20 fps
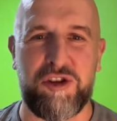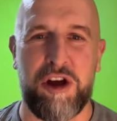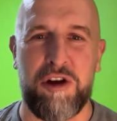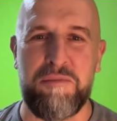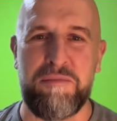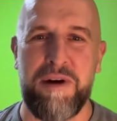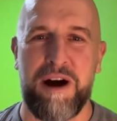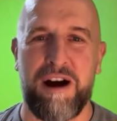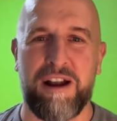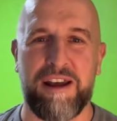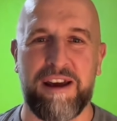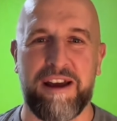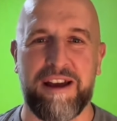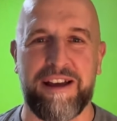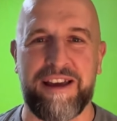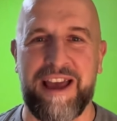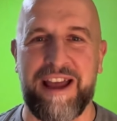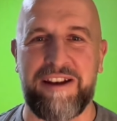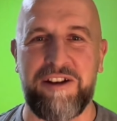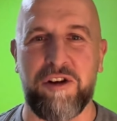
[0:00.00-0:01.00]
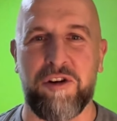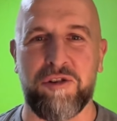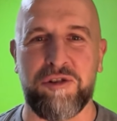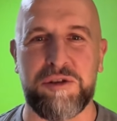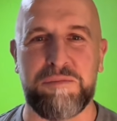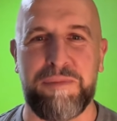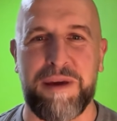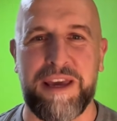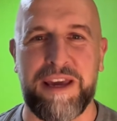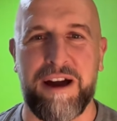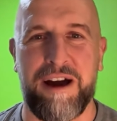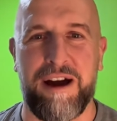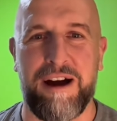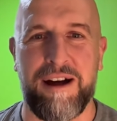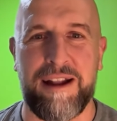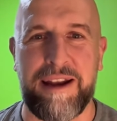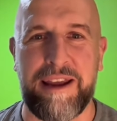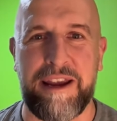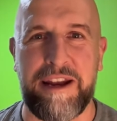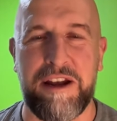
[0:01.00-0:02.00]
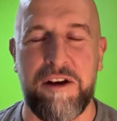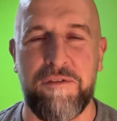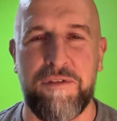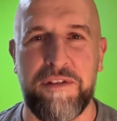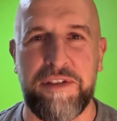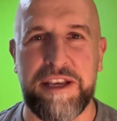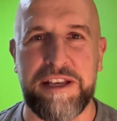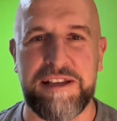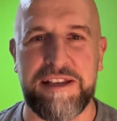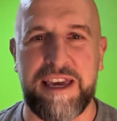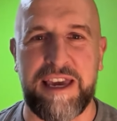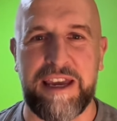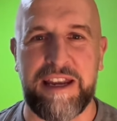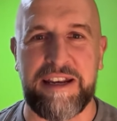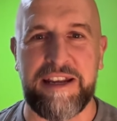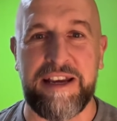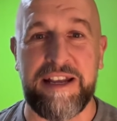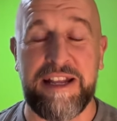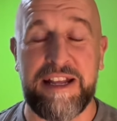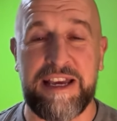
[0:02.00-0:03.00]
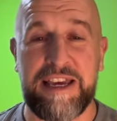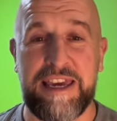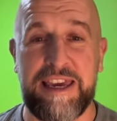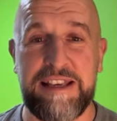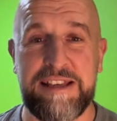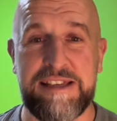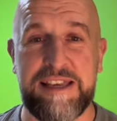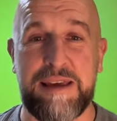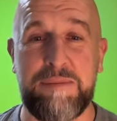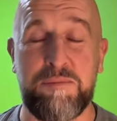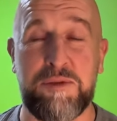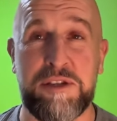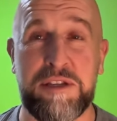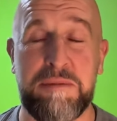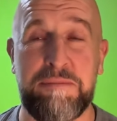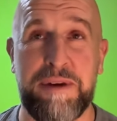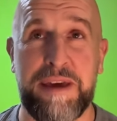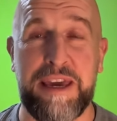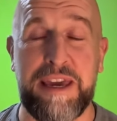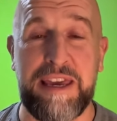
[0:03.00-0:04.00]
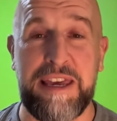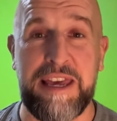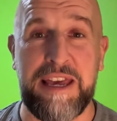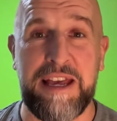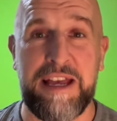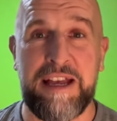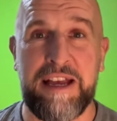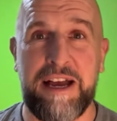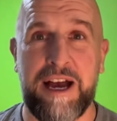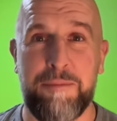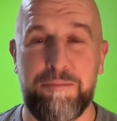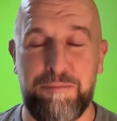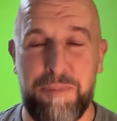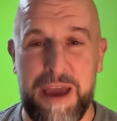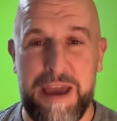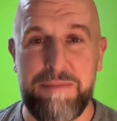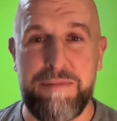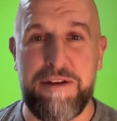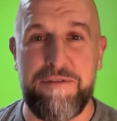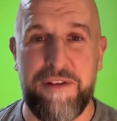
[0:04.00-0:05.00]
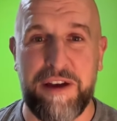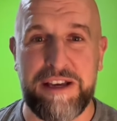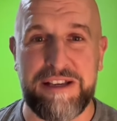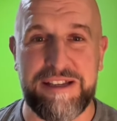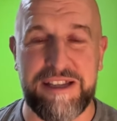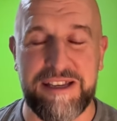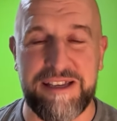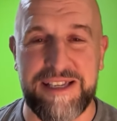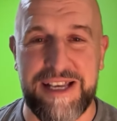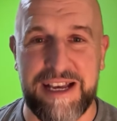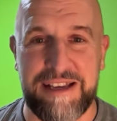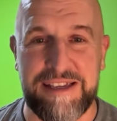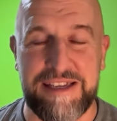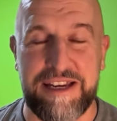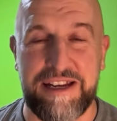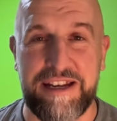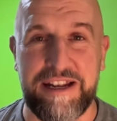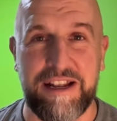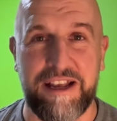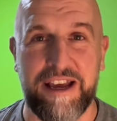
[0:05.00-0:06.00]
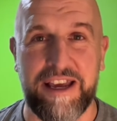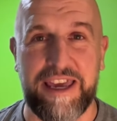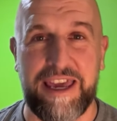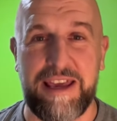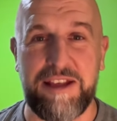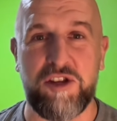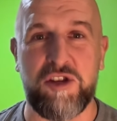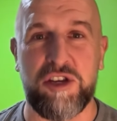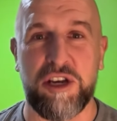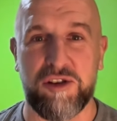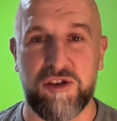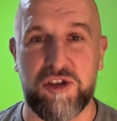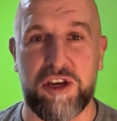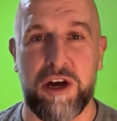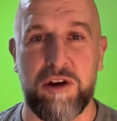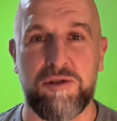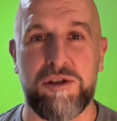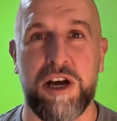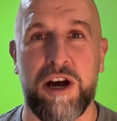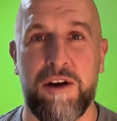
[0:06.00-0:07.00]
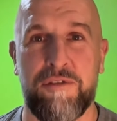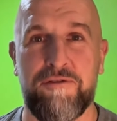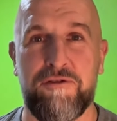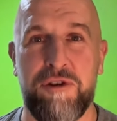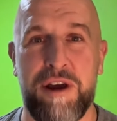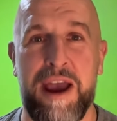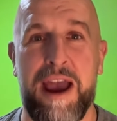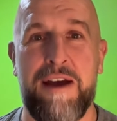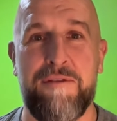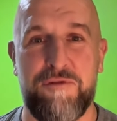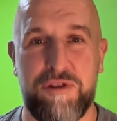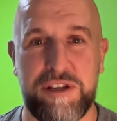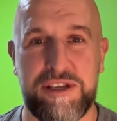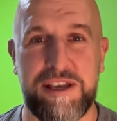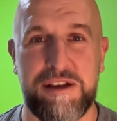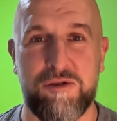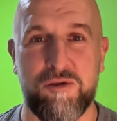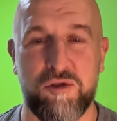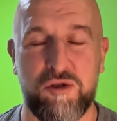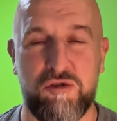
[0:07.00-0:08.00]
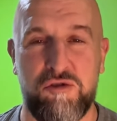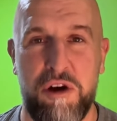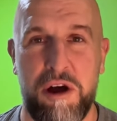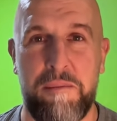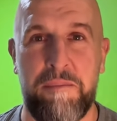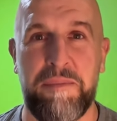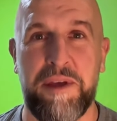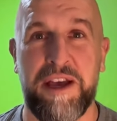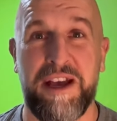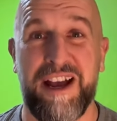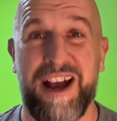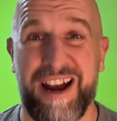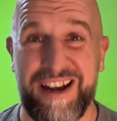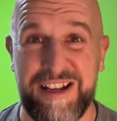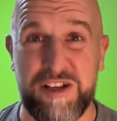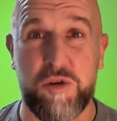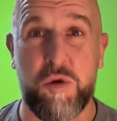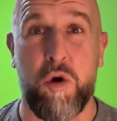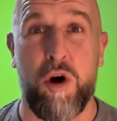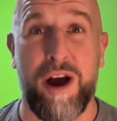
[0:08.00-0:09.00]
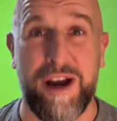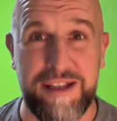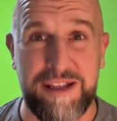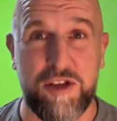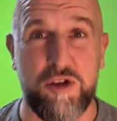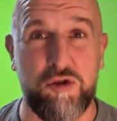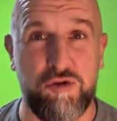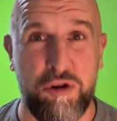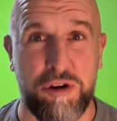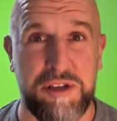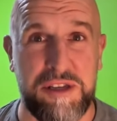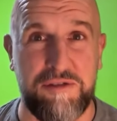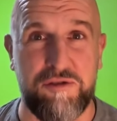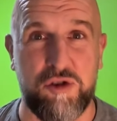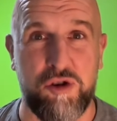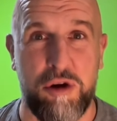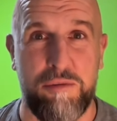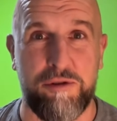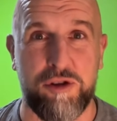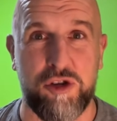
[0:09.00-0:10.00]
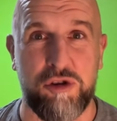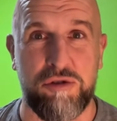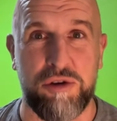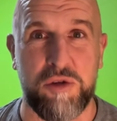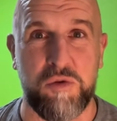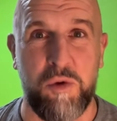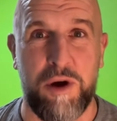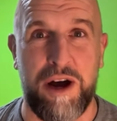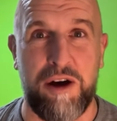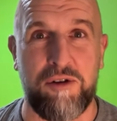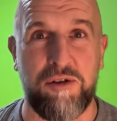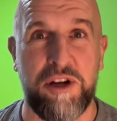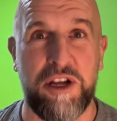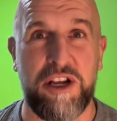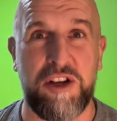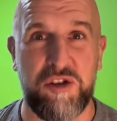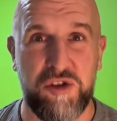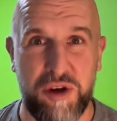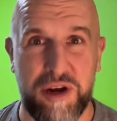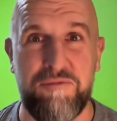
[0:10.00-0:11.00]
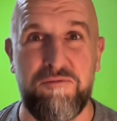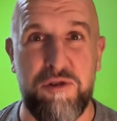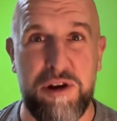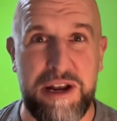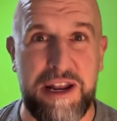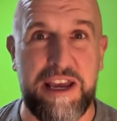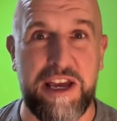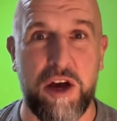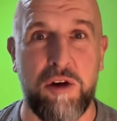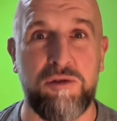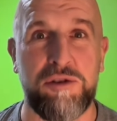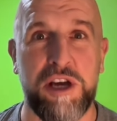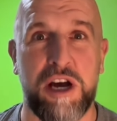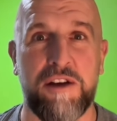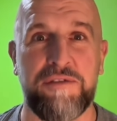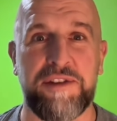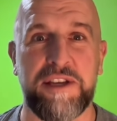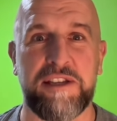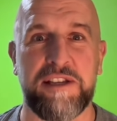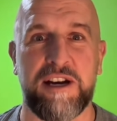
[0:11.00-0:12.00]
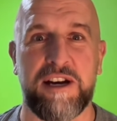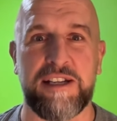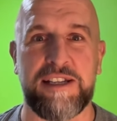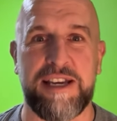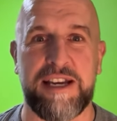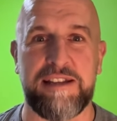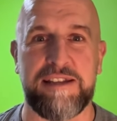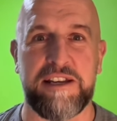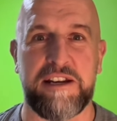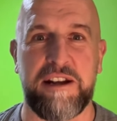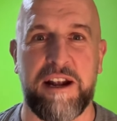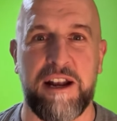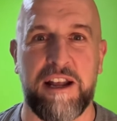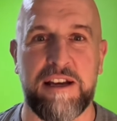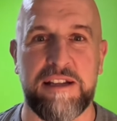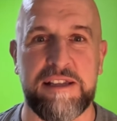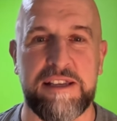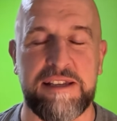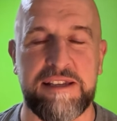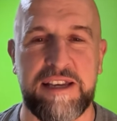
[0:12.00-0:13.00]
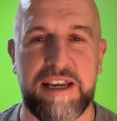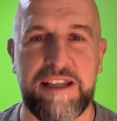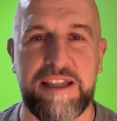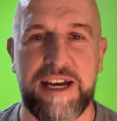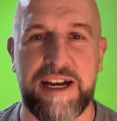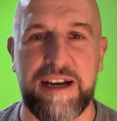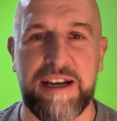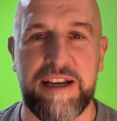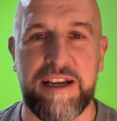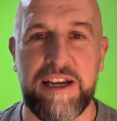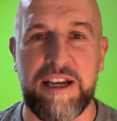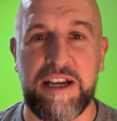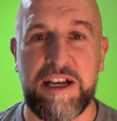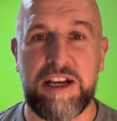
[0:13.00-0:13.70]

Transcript: Joe Marler cannot speak highly enough of this kid. He seems to be a baby-faced assassin. Like, he just goes after it every single scrum. And he's quite a destructive scrummager as well. So he really goes after tight ends, and I like to see that.